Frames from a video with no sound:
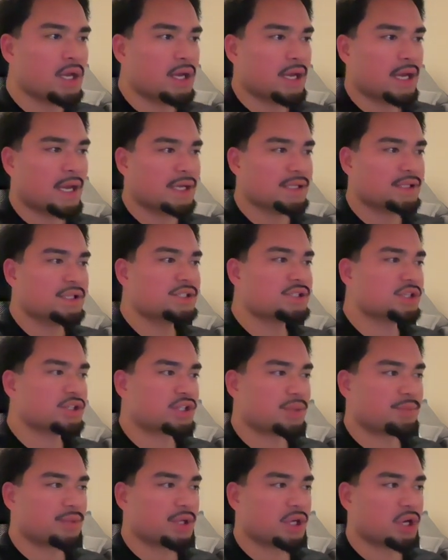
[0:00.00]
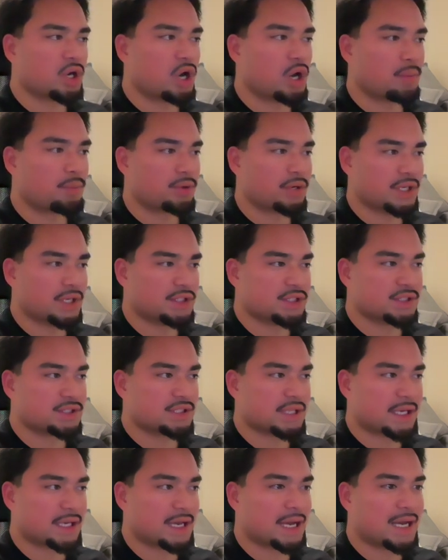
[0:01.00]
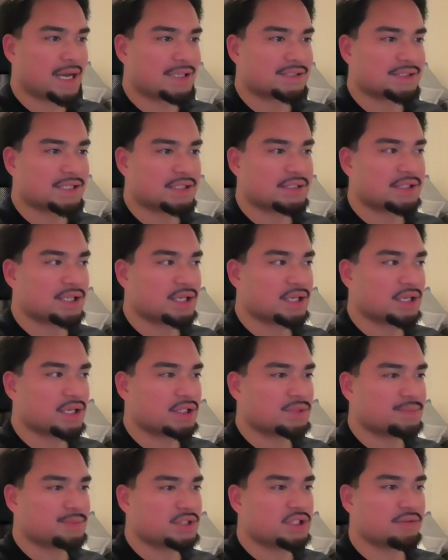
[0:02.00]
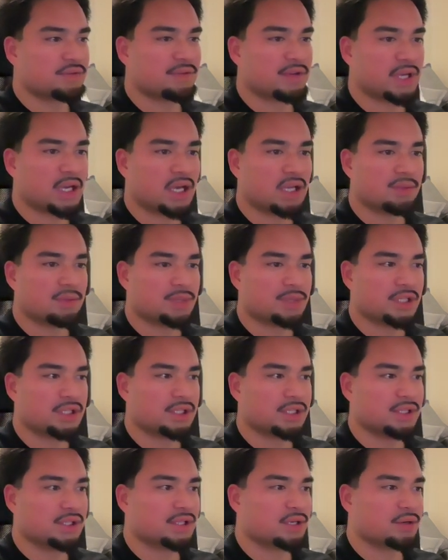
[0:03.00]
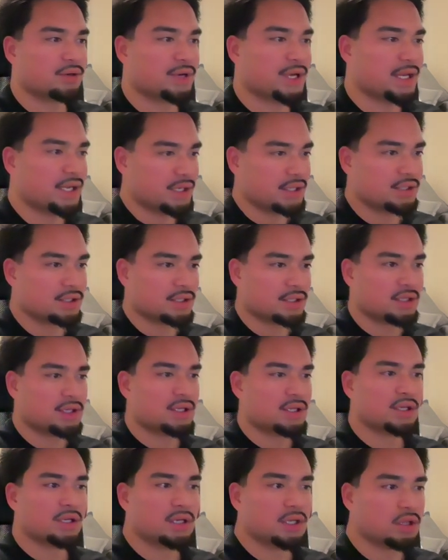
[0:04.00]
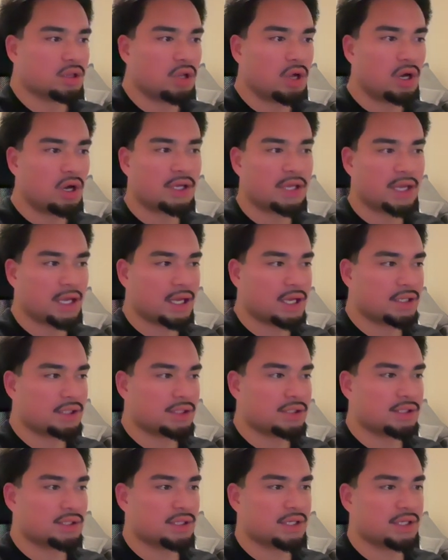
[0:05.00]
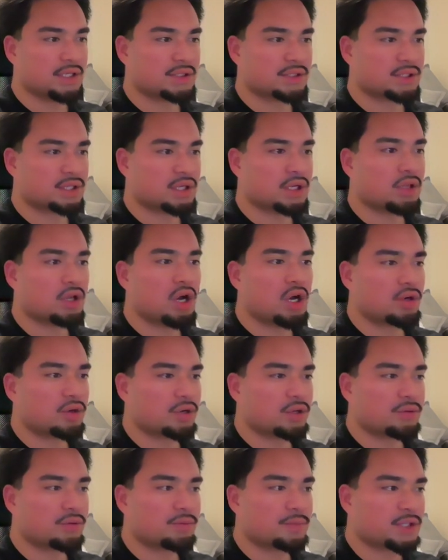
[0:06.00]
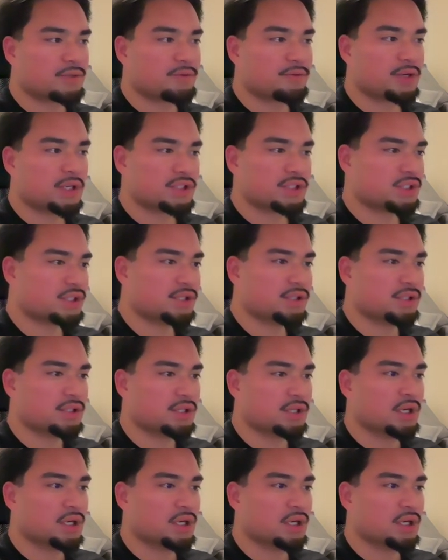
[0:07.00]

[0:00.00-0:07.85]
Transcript: And these are typically operations like accessing a specific element in the array log n is a logarithmic function.